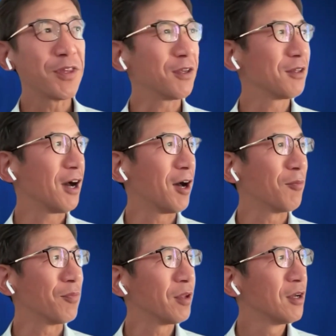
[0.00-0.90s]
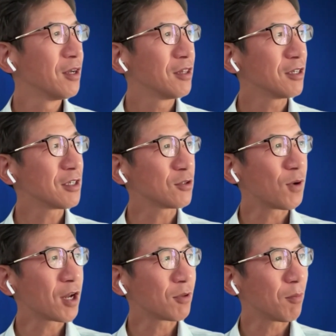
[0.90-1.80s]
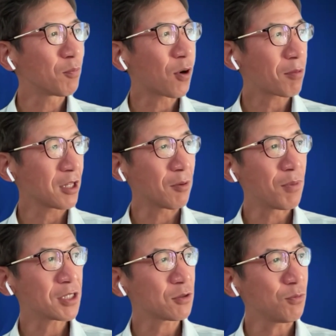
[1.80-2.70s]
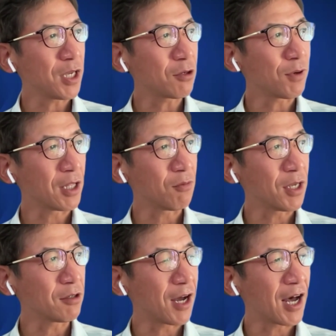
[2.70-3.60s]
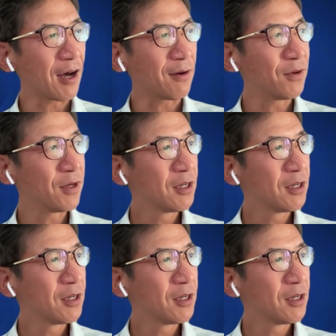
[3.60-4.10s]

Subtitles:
Um, this is one of the probably the best weekend we could have.